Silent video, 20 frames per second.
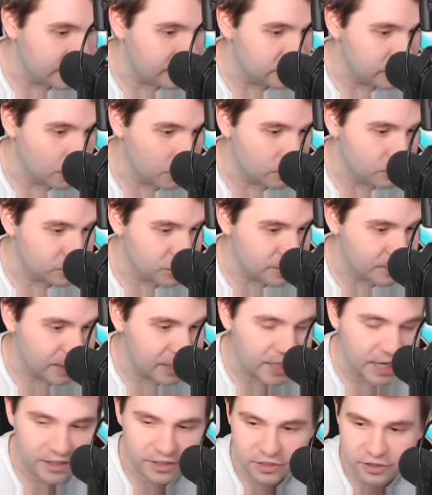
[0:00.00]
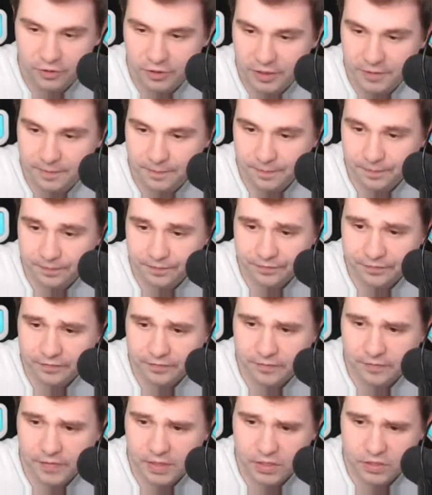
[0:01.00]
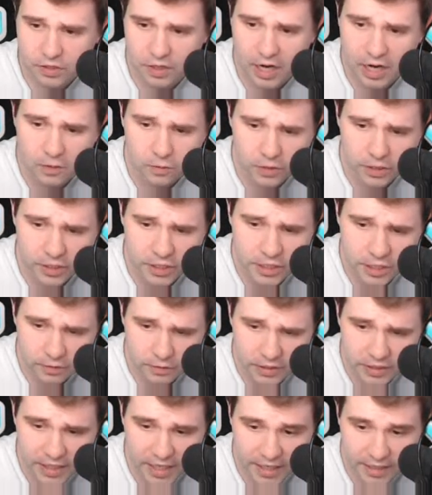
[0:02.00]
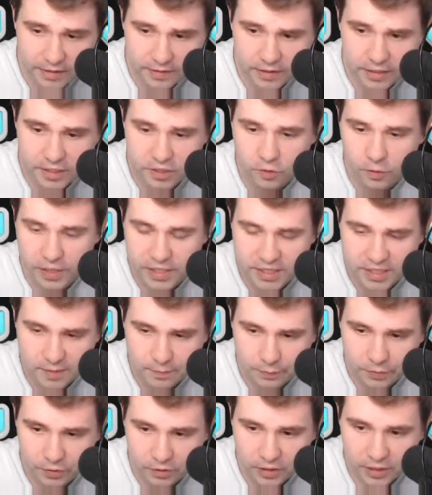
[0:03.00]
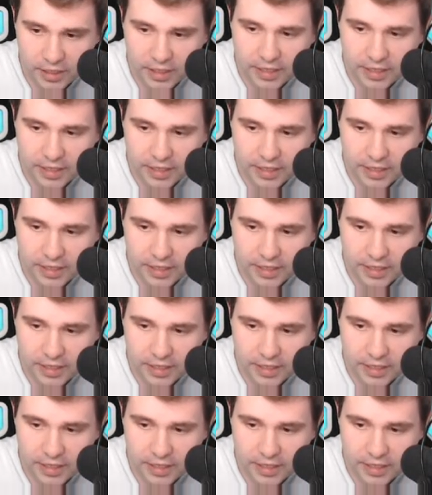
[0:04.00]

Yo, G-Money, how you doing? So how we're going to deal with that? It's quite simple.